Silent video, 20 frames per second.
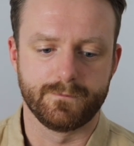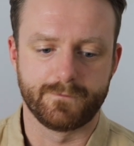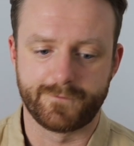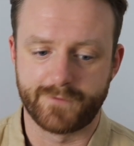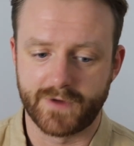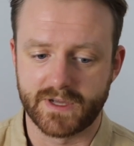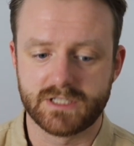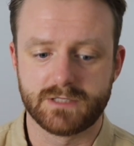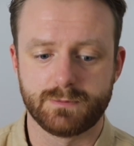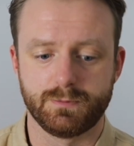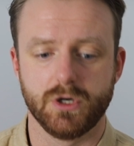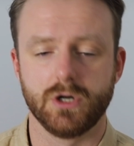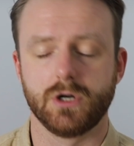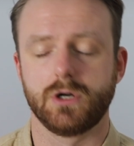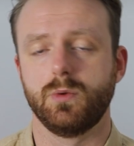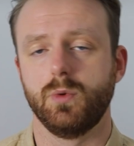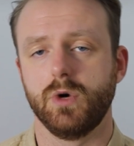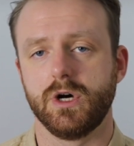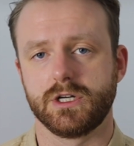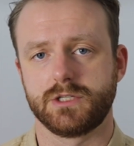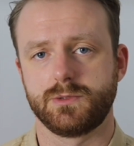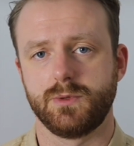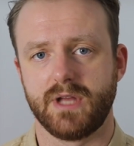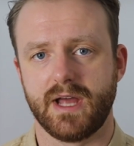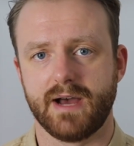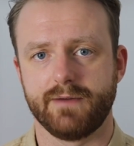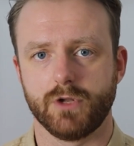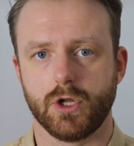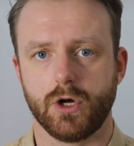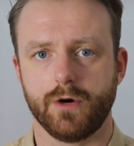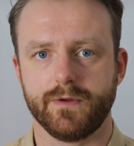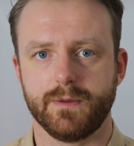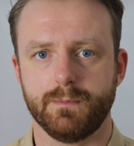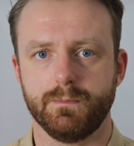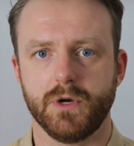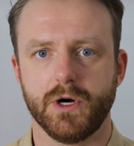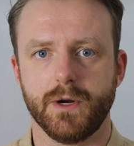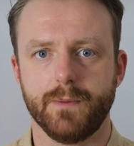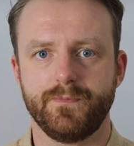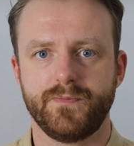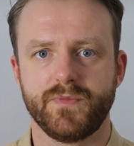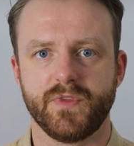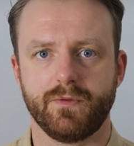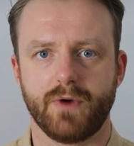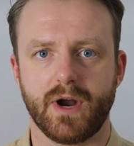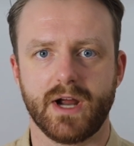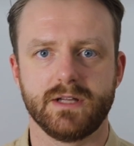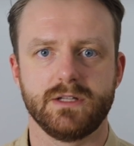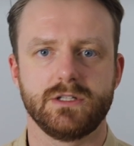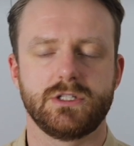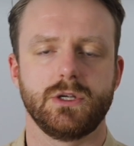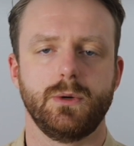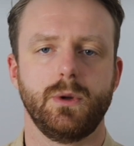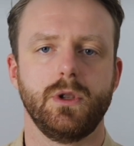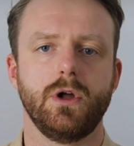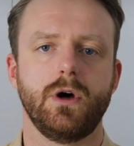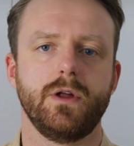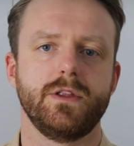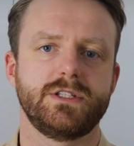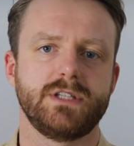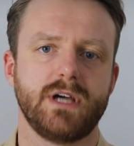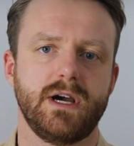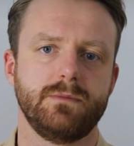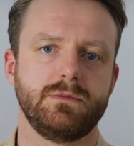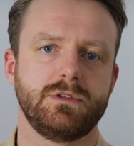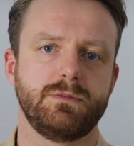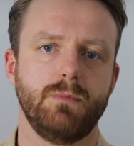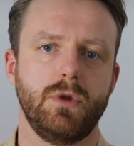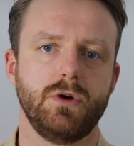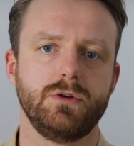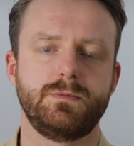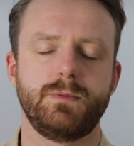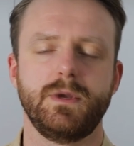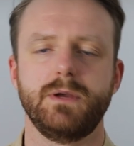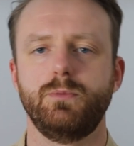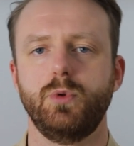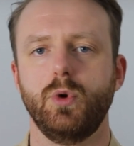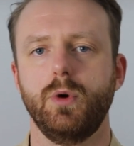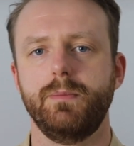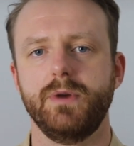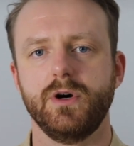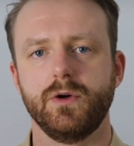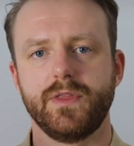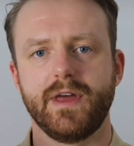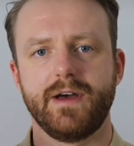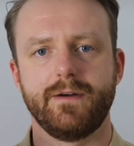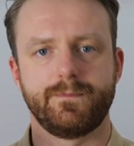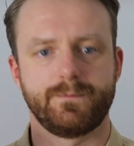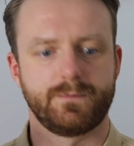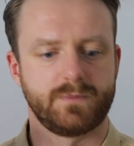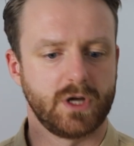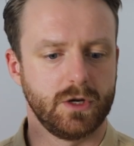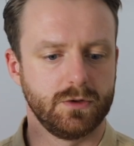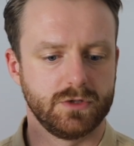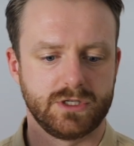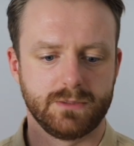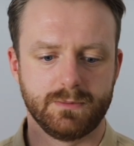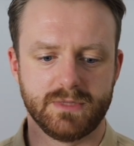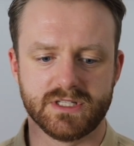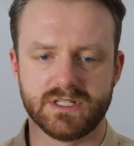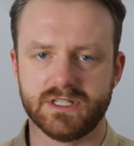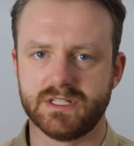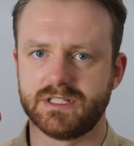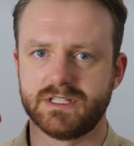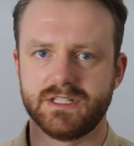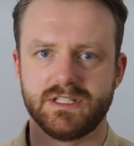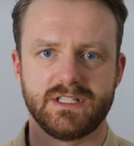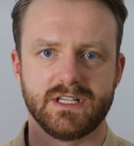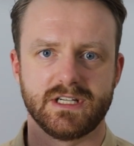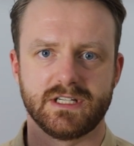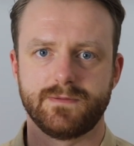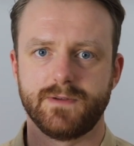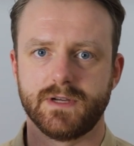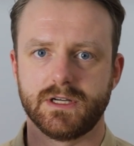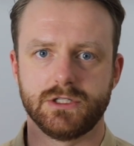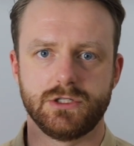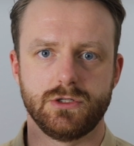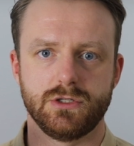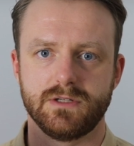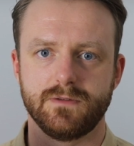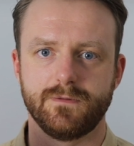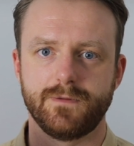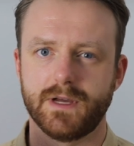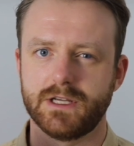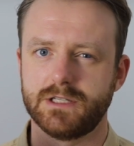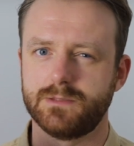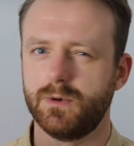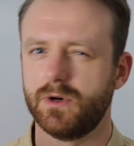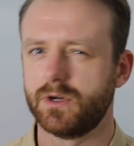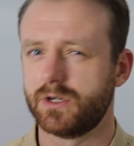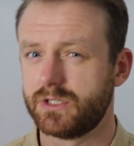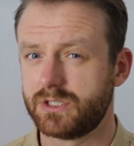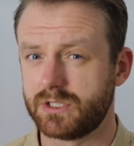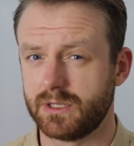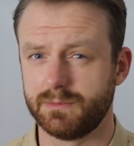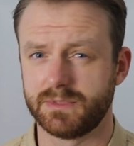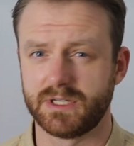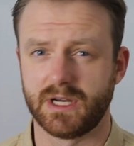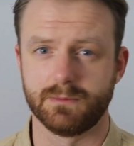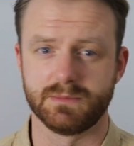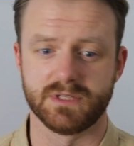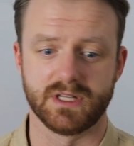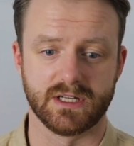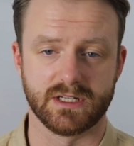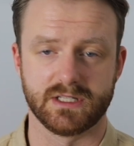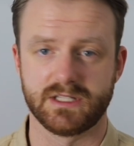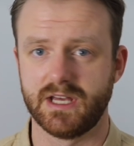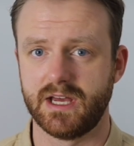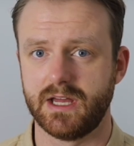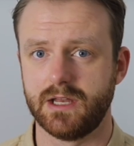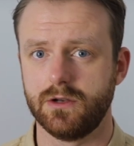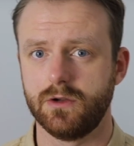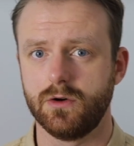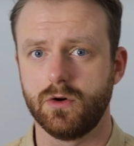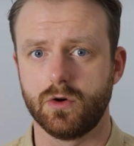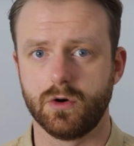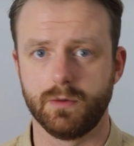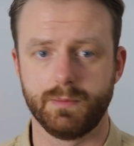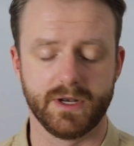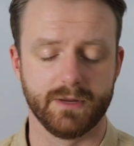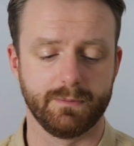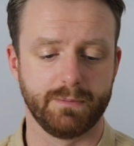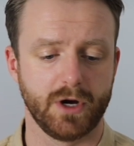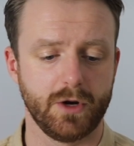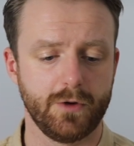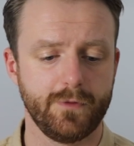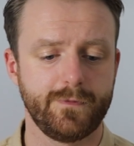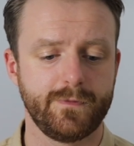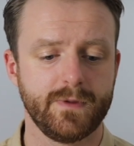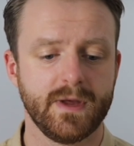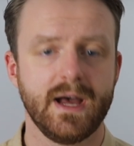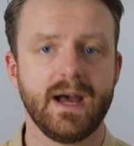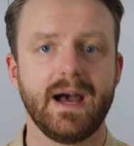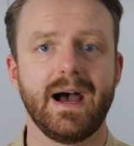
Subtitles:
Facebook works when you have a lot of input, right? So a lot of the times, most people will build their coaching business to 6 figures using Facebook, sometimes LinkedIn, or a bit of both.